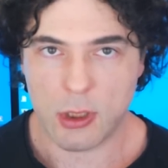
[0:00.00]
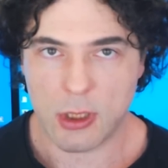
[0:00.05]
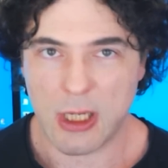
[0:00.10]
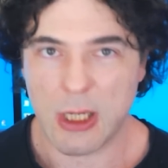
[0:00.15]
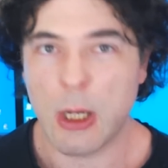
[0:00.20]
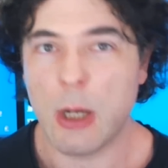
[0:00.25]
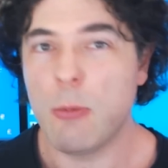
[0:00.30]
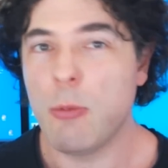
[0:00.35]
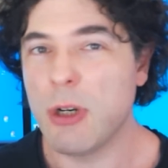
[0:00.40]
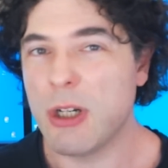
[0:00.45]

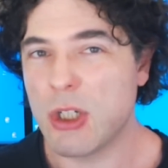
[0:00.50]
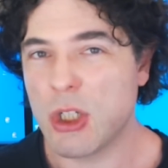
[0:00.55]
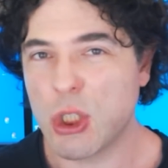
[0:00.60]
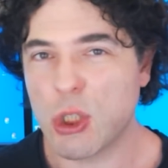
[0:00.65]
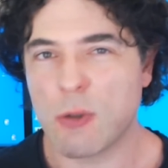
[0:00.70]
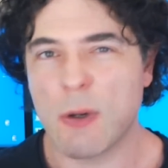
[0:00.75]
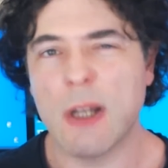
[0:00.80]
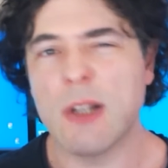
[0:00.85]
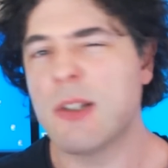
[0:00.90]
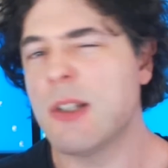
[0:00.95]
and i want to
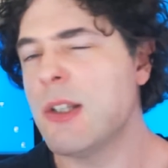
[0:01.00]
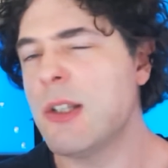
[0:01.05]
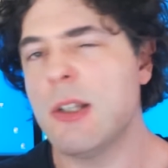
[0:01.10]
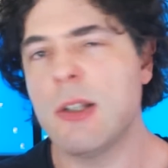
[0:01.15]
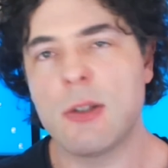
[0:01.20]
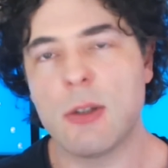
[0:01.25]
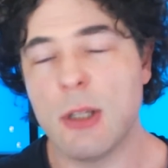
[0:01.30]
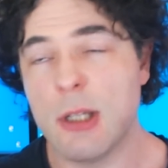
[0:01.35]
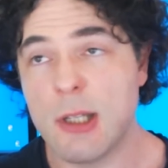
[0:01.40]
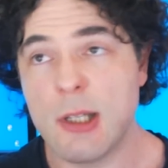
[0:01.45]
stress this
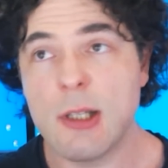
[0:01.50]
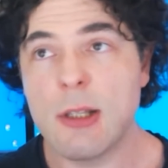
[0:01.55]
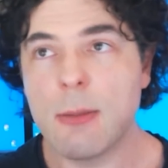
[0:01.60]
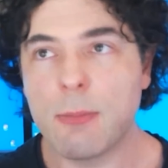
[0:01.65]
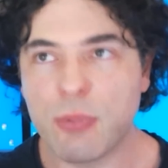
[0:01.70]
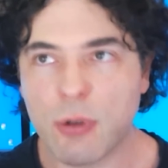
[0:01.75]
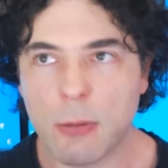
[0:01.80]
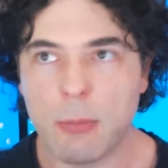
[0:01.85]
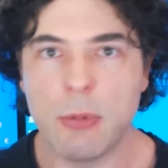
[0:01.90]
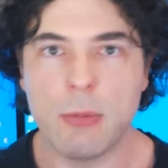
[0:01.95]
is this is the
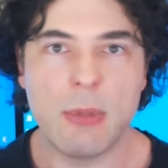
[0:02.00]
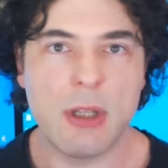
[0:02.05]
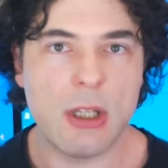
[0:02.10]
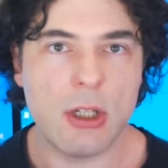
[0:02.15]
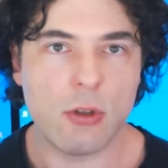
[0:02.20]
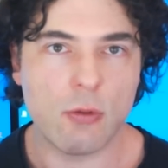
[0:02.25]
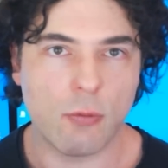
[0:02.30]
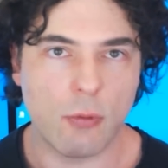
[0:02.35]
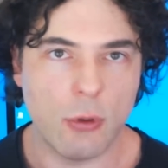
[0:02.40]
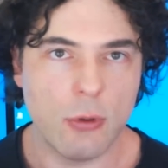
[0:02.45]
problem with
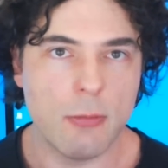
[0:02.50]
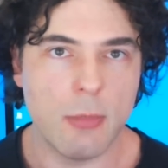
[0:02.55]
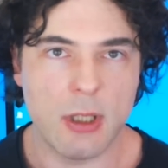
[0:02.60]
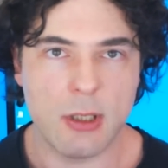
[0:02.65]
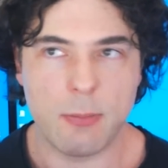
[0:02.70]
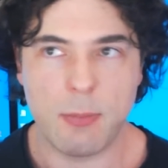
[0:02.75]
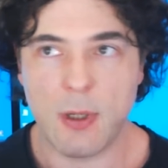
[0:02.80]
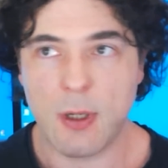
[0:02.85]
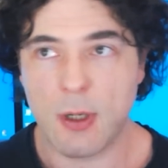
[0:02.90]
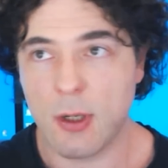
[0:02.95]
these
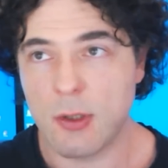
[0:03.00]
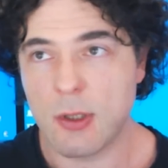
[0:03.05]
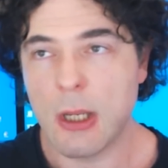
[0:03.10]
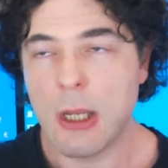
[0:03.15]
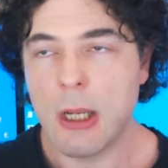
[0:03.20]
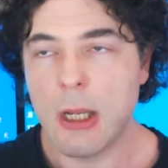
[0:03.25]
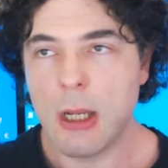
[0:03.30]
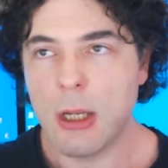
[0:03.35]
rumors because